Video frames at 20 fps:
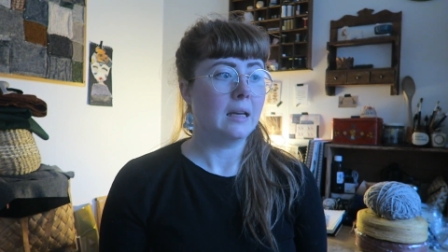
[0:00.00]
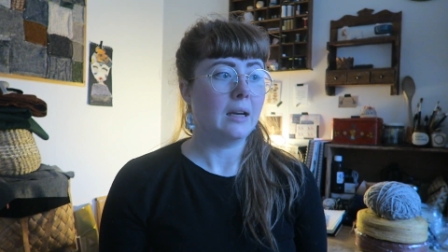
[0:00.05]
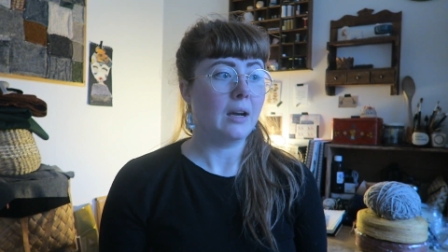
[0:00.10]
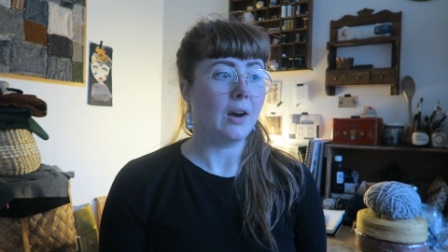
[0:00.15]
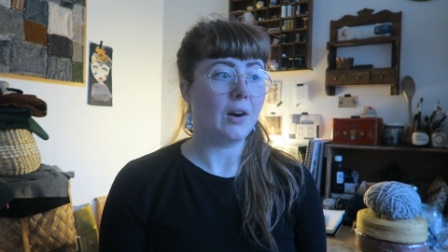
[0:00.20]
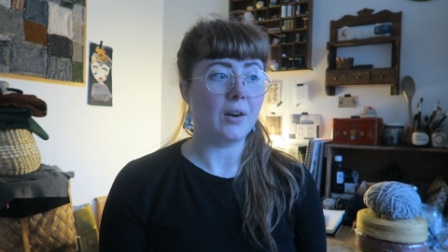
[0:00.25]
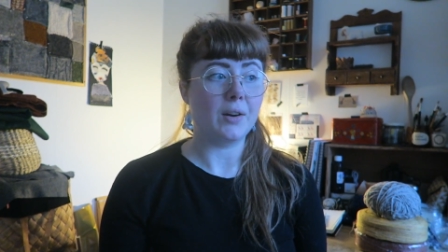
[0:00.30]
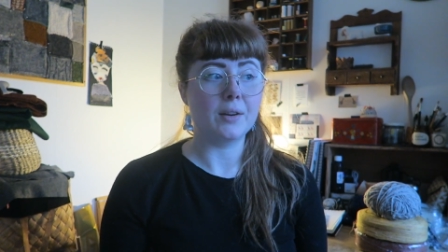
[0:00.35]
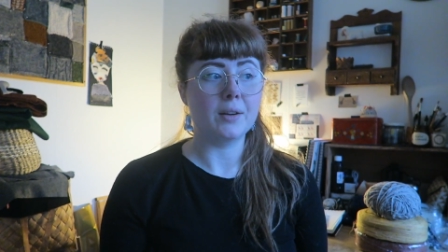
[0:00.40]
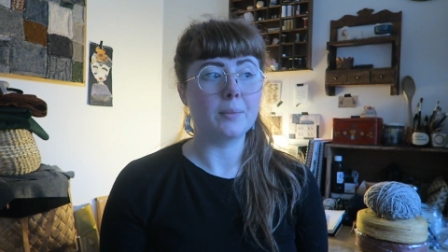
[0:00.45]

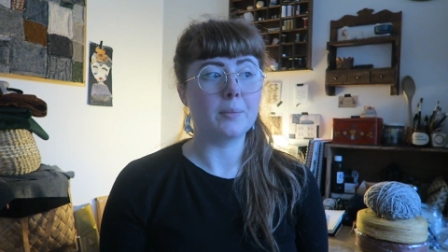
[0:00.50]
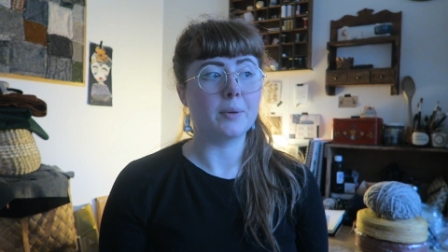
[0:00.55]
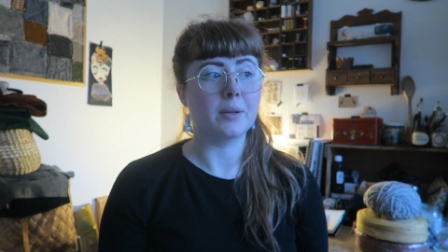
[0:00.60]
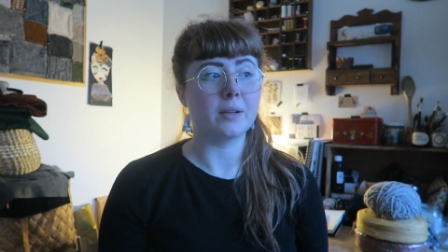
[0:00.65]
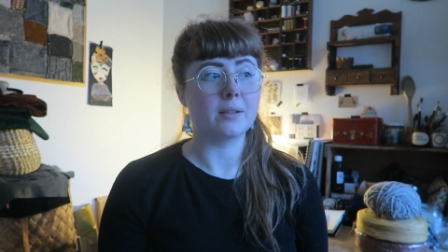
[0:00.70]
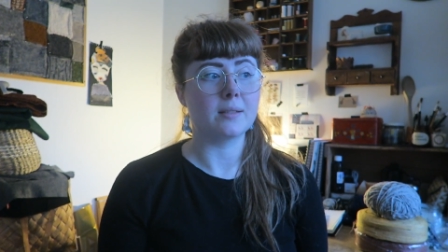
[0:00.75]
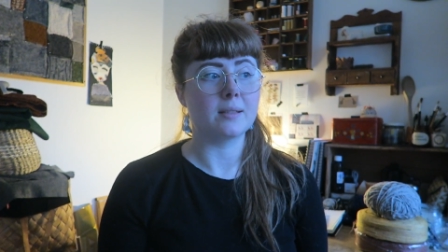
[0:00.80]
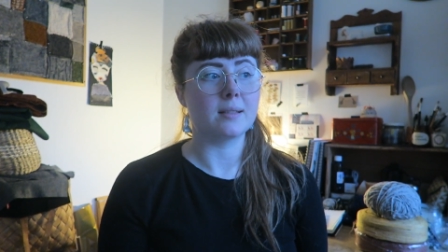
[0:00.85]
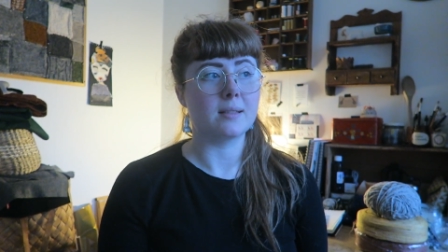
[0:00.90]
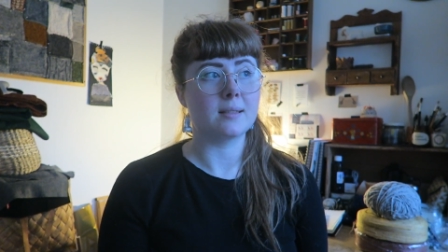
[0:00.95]
hard
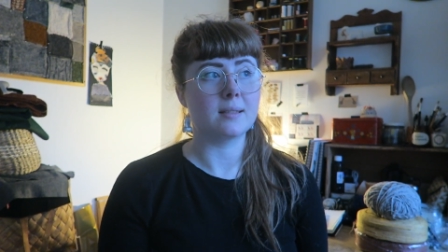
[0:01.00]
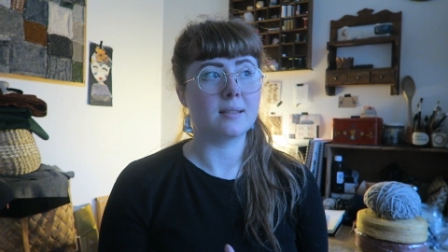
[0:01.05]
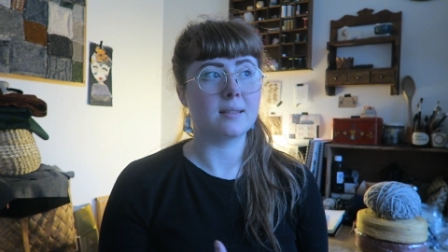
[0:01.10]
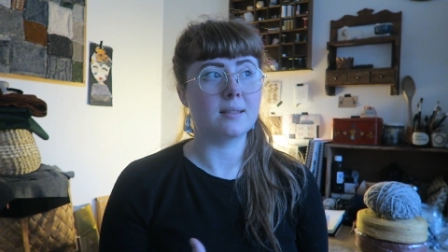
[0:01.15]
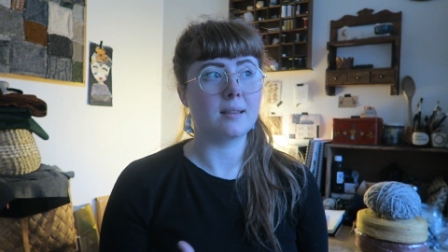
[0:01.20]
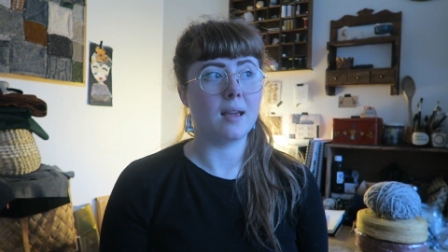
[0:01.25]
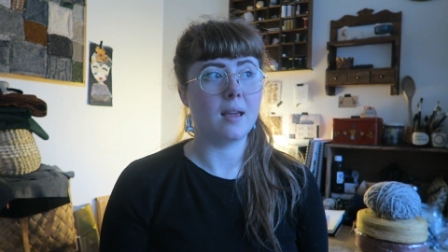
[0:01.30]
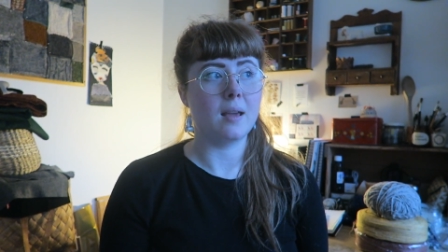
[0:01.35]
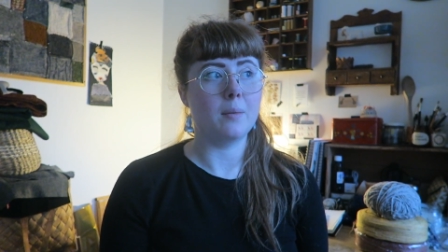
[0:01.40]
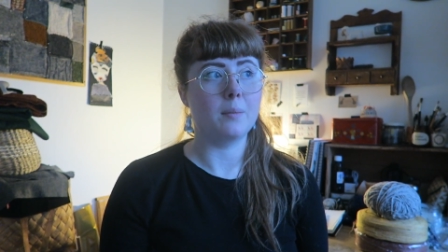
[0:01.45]
because it's the
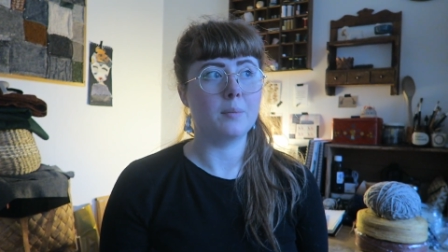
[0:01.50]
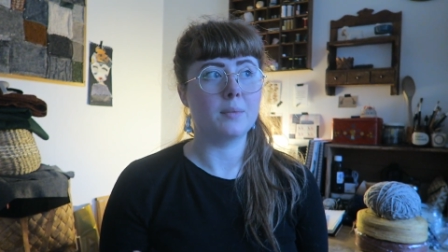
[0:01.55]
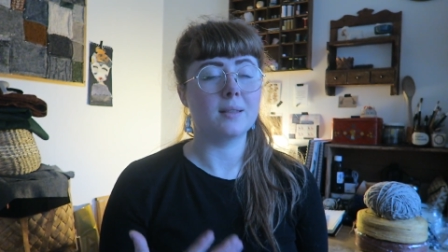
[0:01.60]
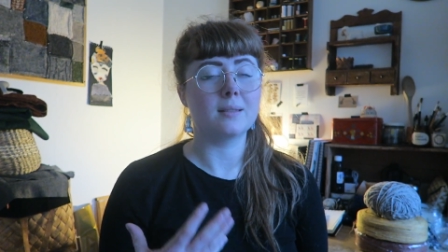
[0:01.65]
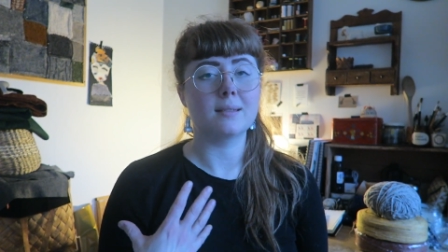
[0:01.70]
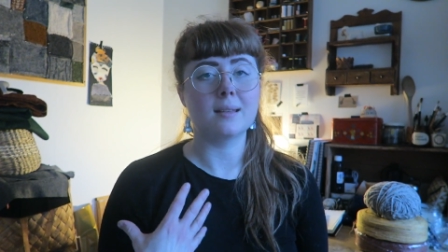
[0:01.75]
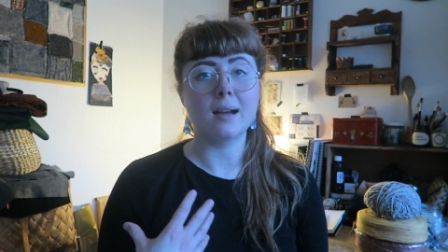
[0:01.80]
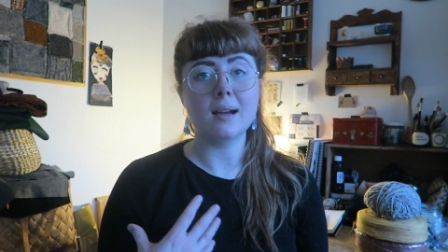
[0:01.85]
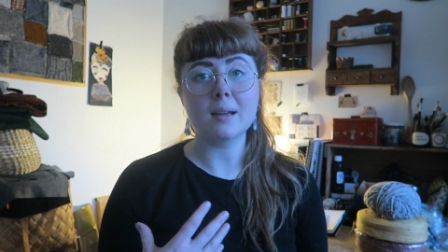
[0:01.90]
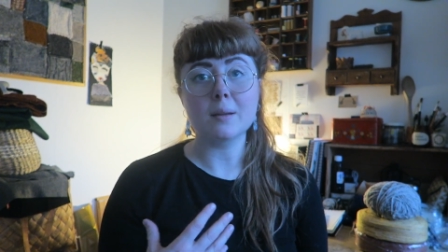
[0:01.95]
same
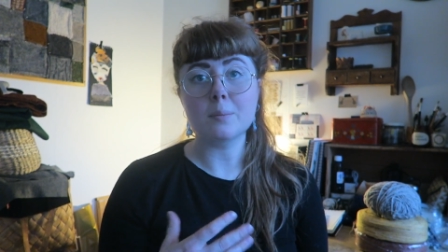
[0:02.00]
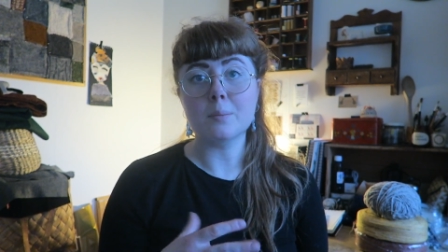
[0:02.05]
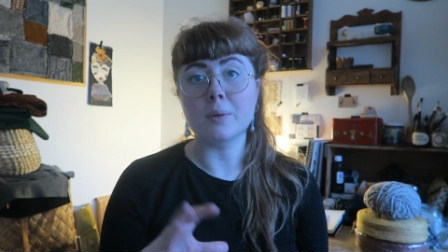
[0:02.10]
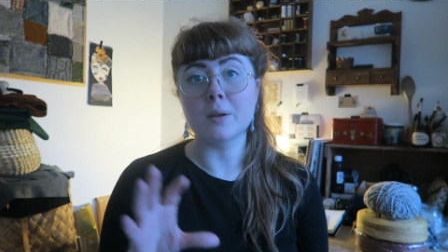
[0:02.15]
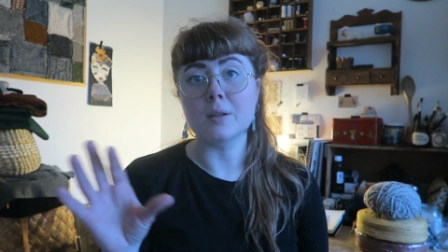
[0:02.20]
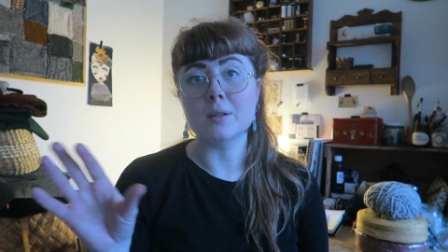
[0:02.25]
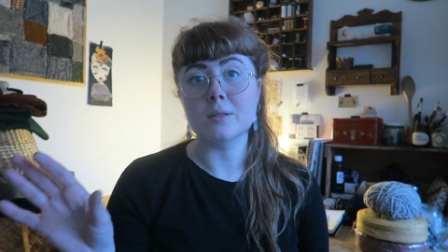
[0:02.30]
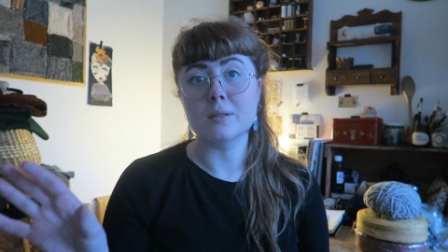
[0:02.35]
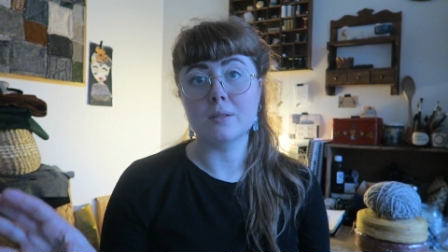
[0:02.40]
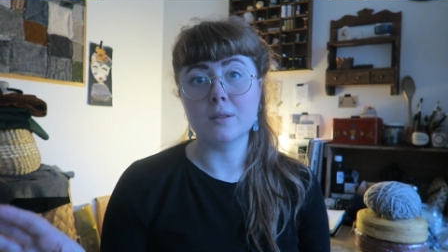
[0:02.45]
design,
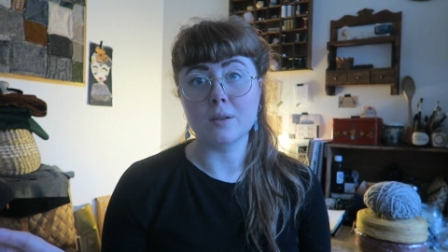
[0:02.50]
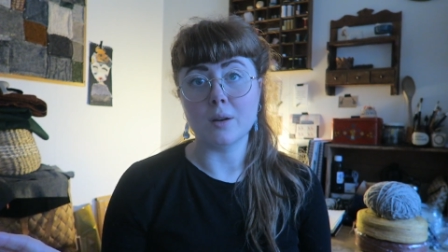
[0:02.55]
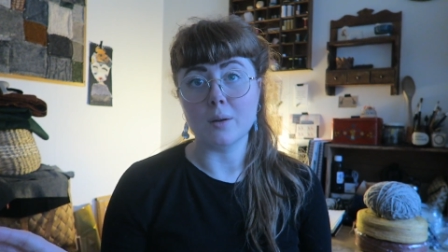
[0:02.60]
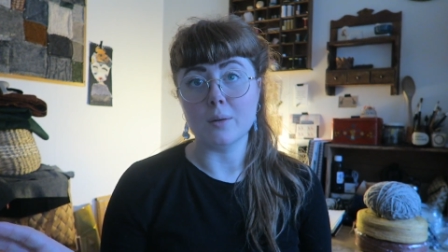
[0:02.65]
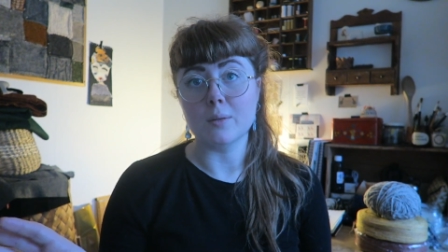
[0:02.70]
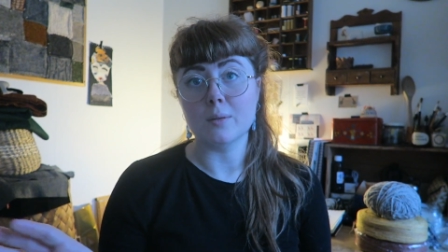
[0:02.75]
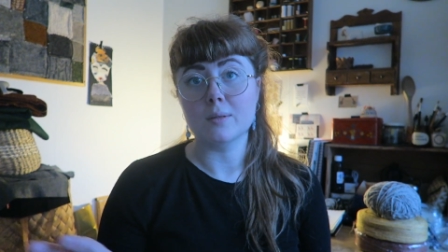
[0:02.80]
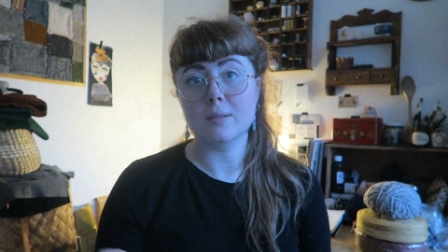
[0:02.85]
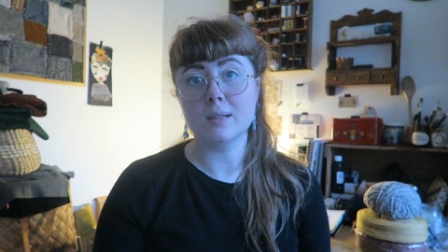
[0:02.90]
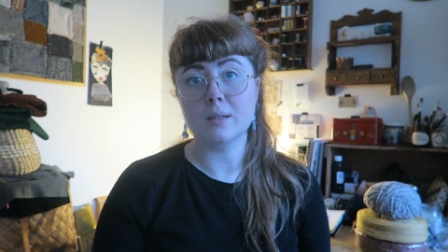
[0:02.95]
but you know,